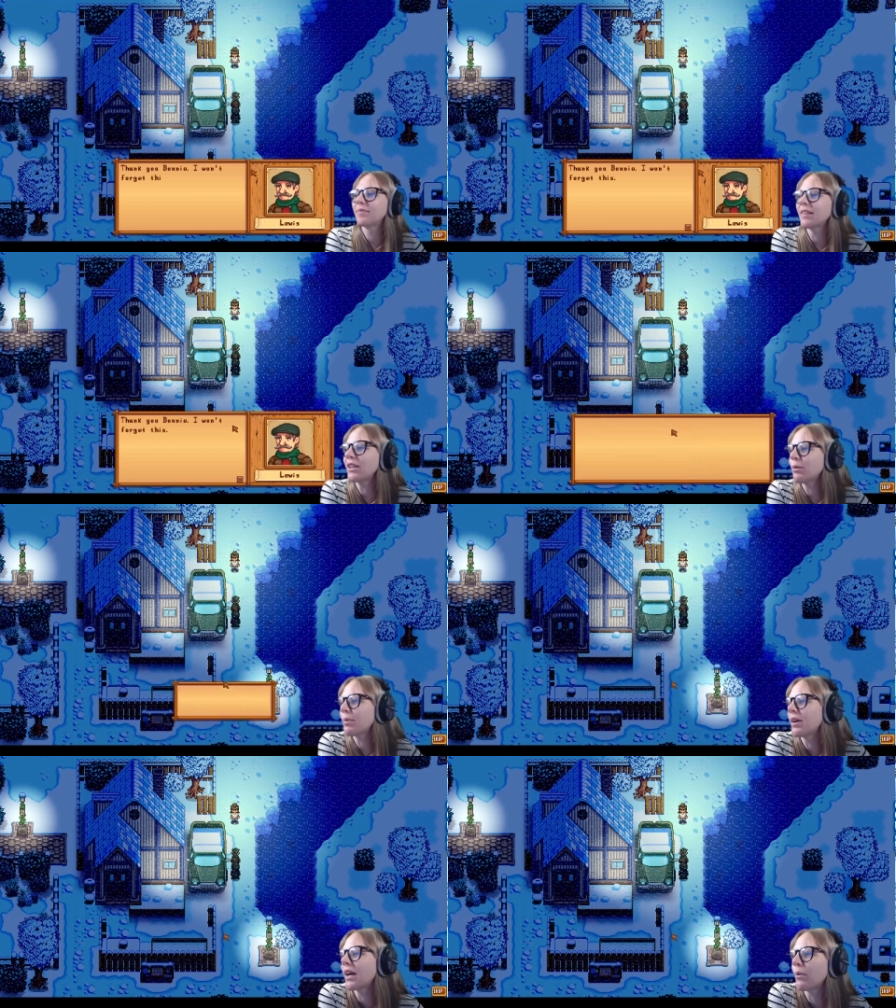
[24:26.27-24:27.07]
Thank you,
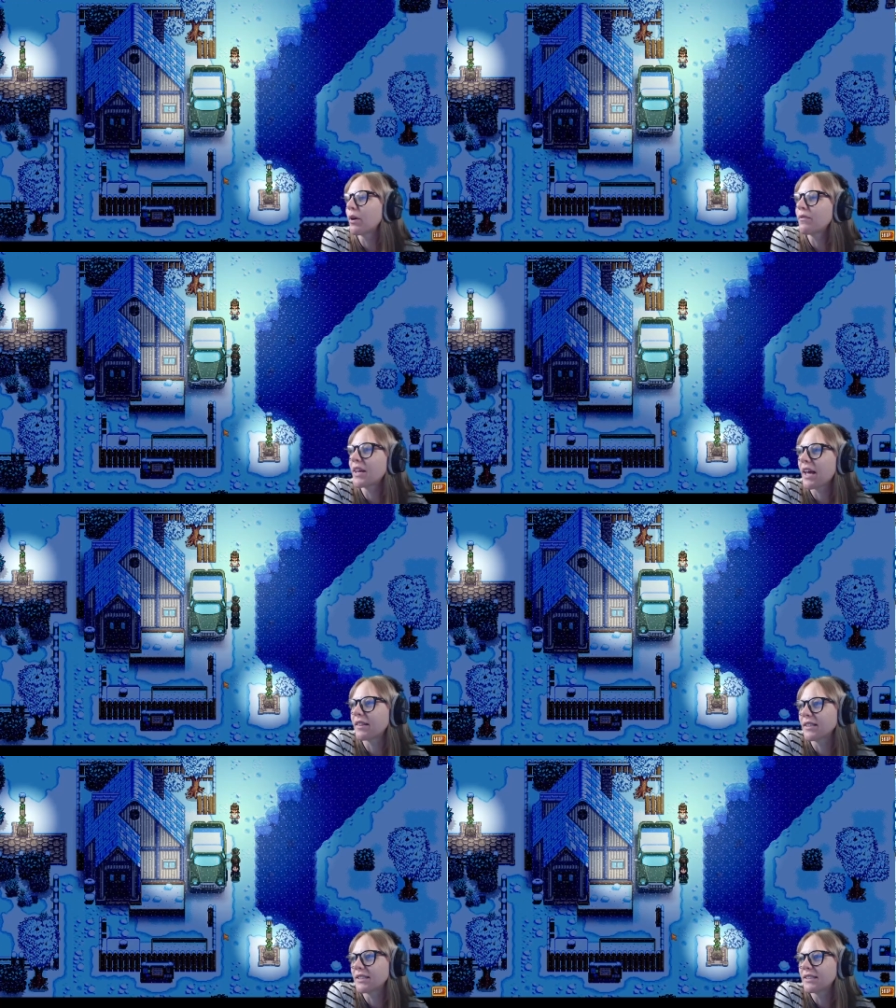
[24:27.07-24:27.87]
Bonnie, I won't
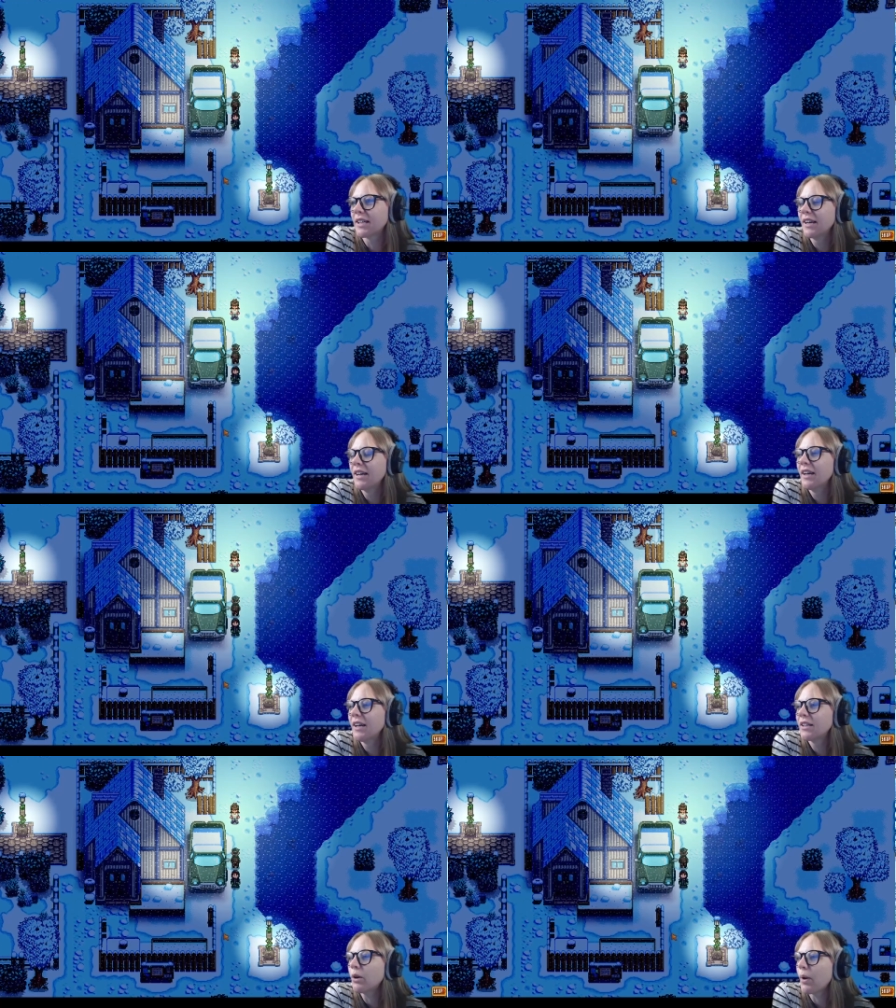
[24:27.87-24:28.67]
forget this.
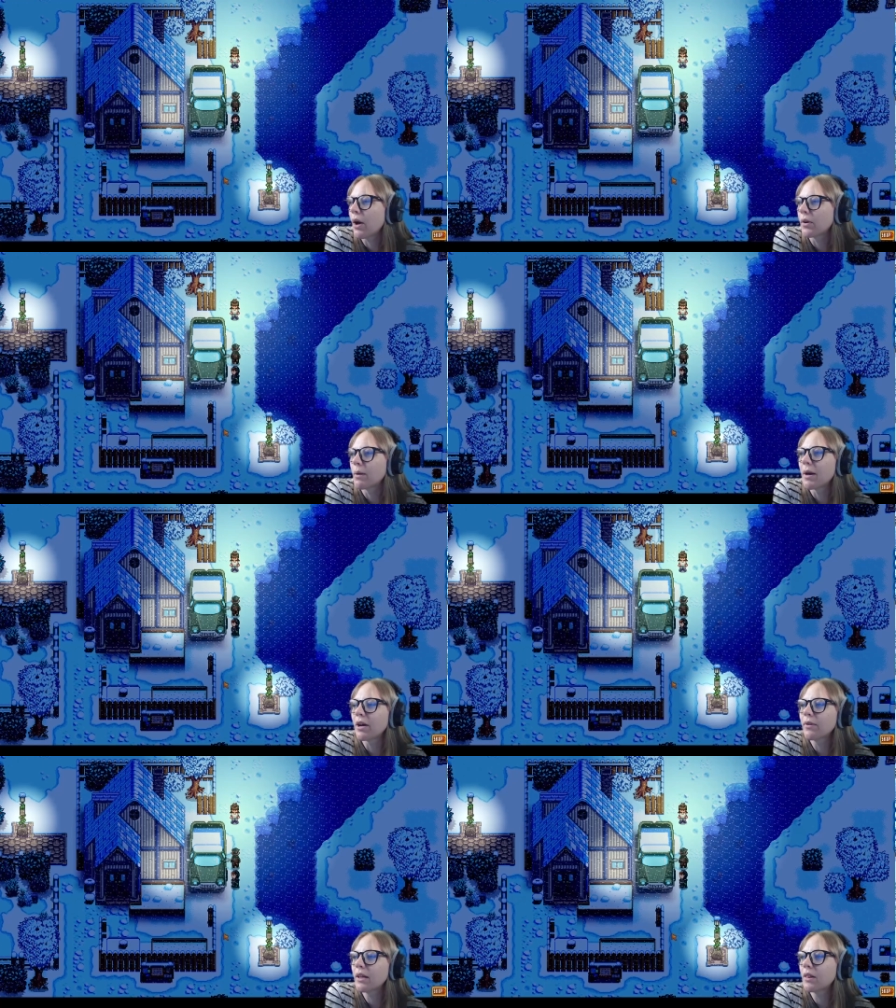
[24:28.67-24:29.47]
You're welcome. I
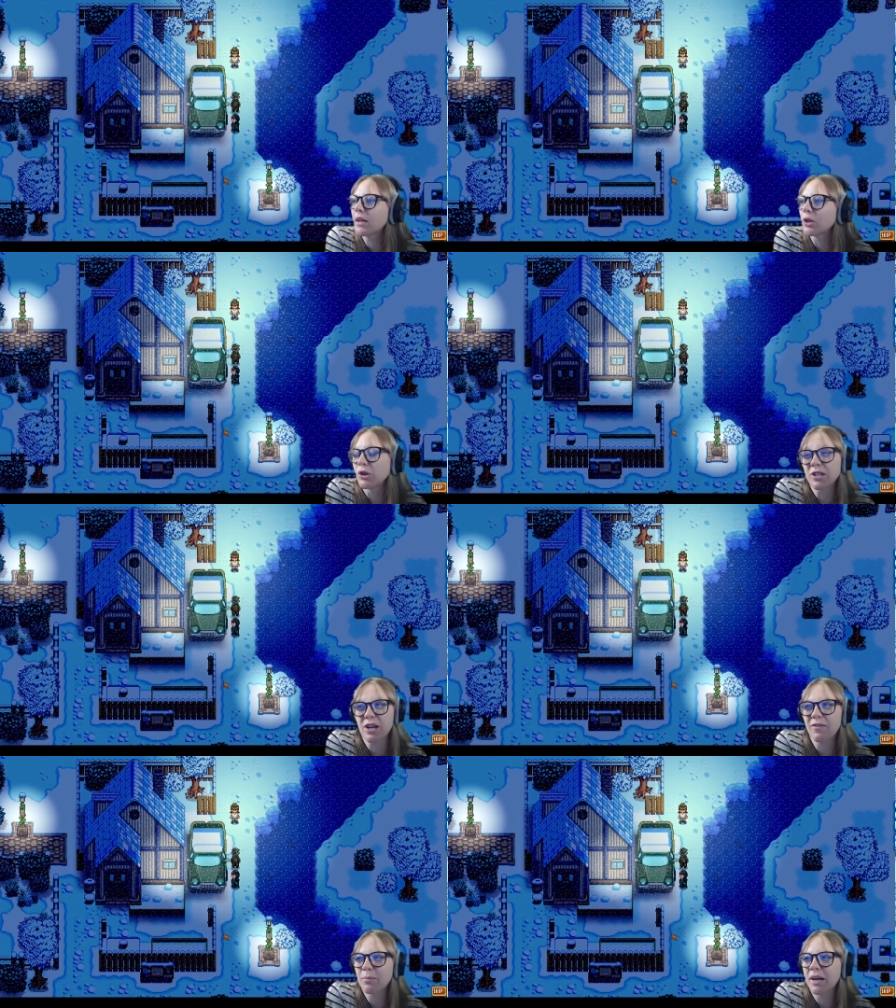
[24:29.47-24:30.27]
don't really think you
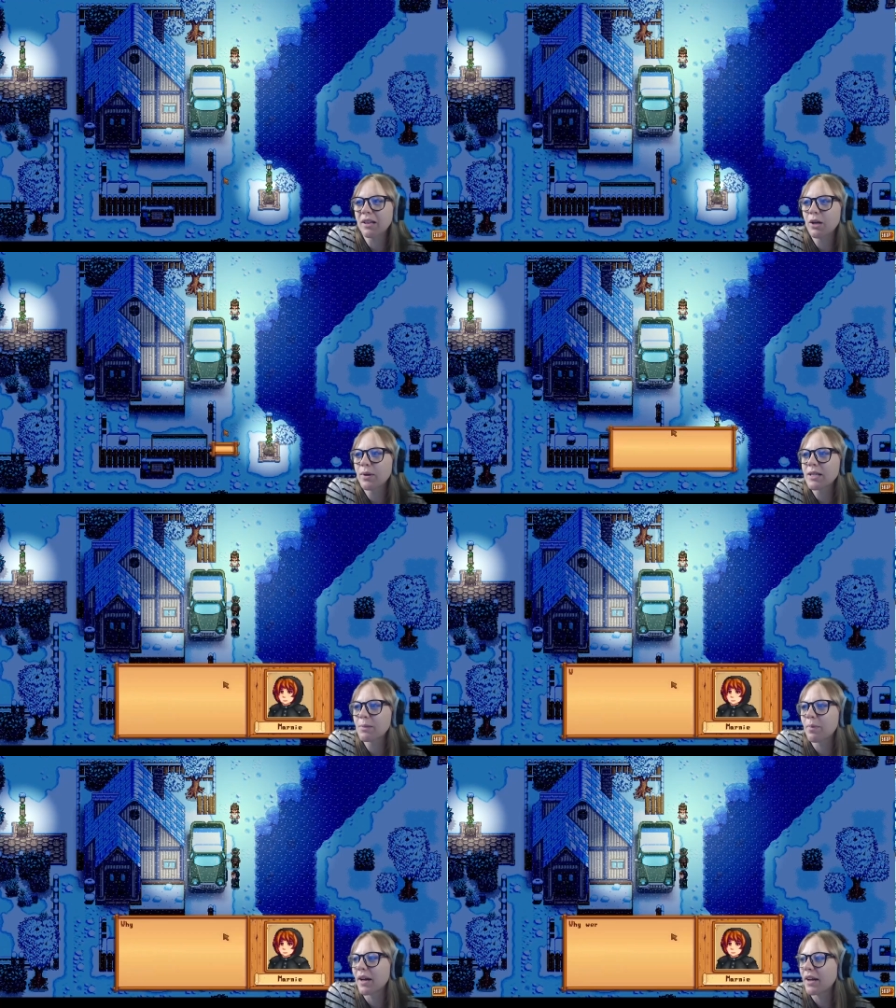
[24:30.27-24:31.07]
deserve it, Mayor Lewis,
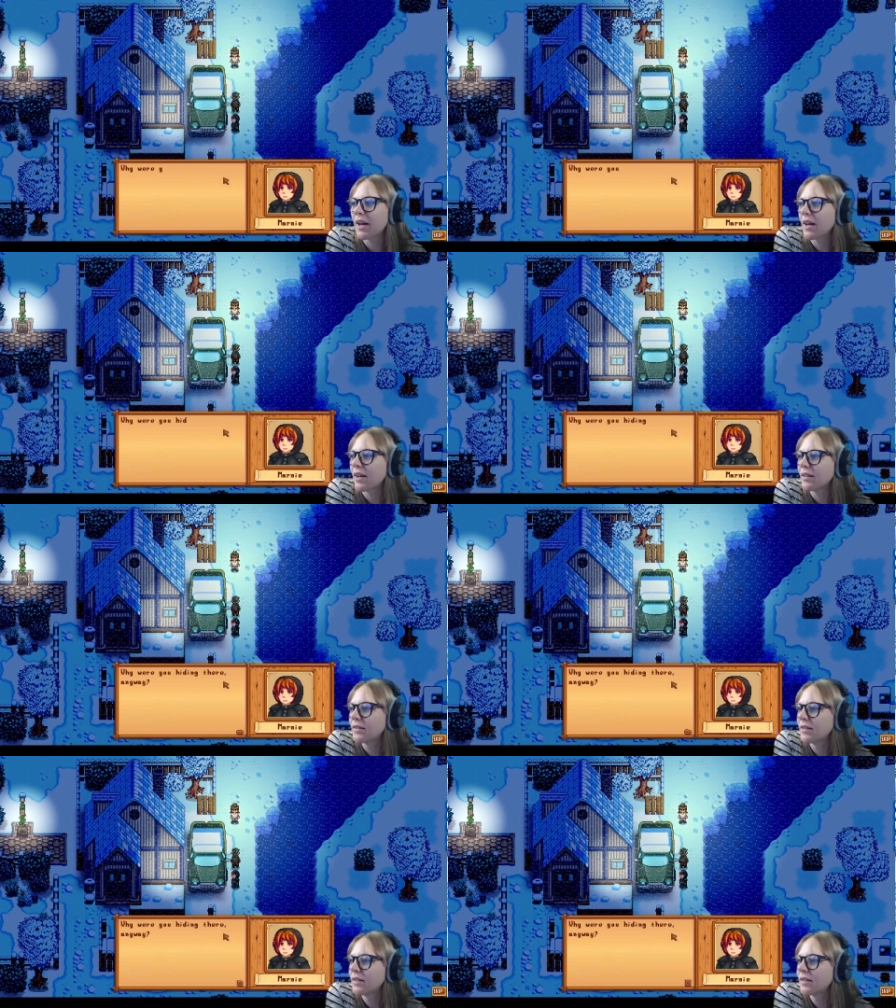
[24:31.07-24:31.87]
but uh,
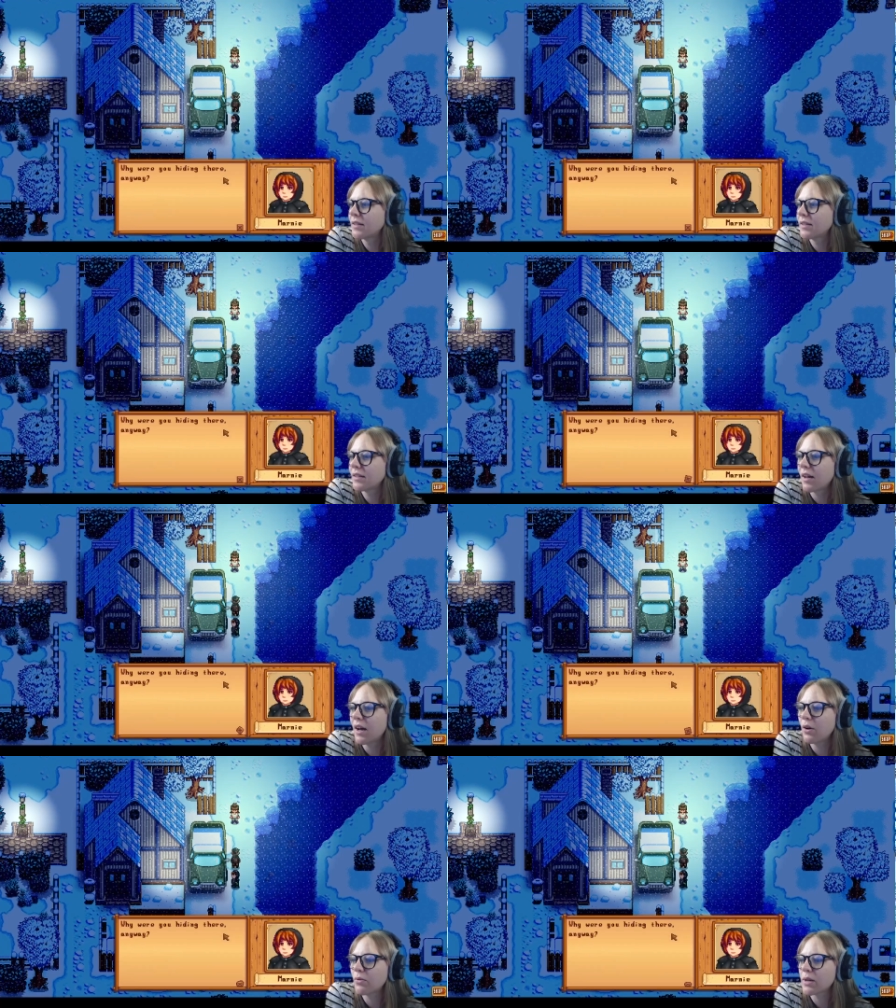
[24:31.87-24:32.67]

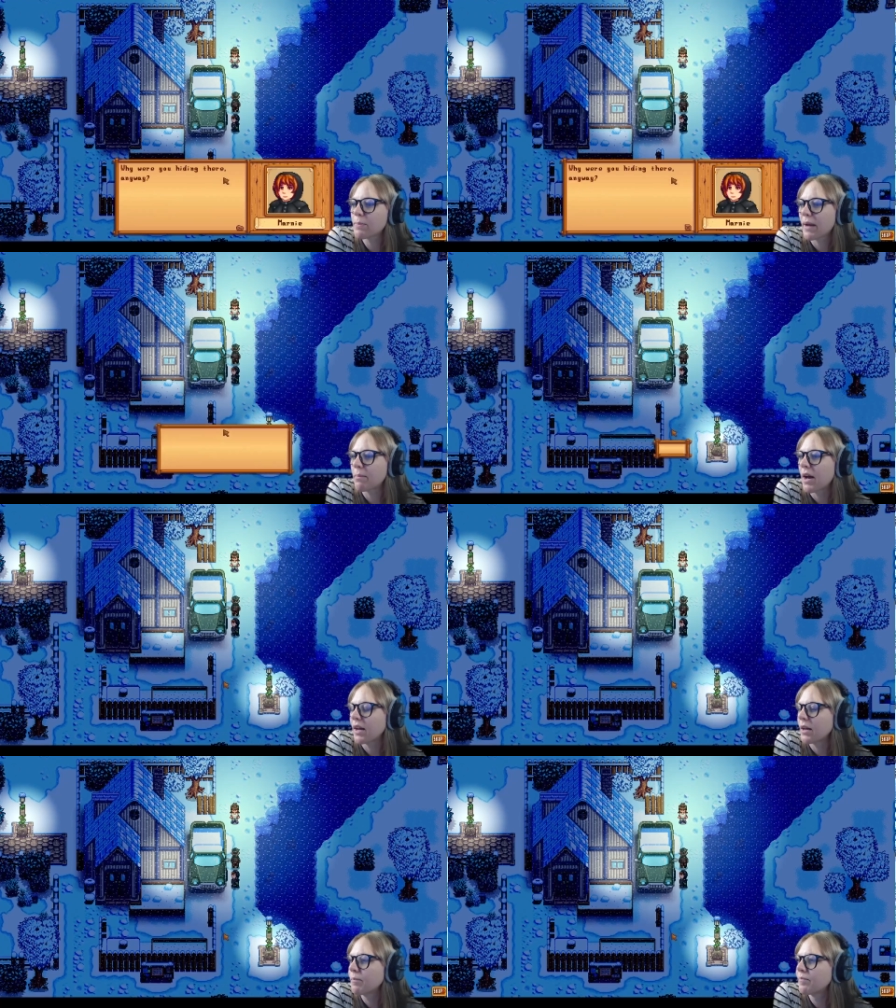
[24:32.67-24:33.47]
I'll respect
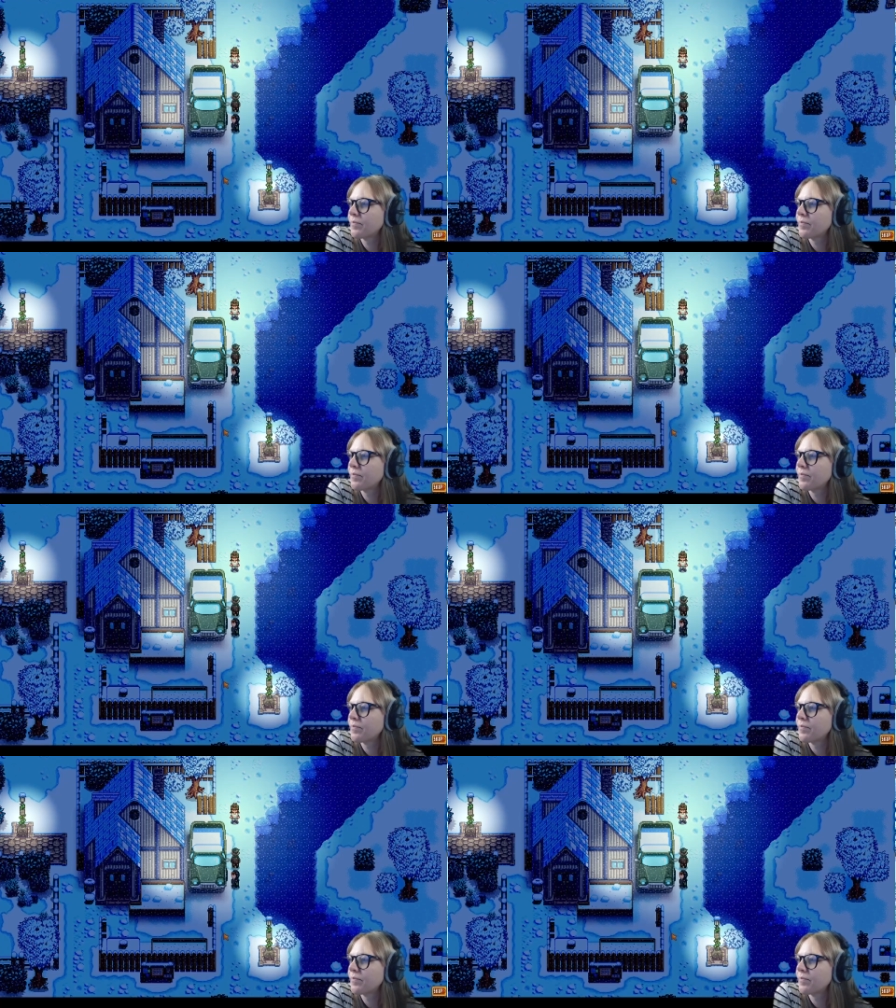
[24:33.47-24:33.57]
Marnie.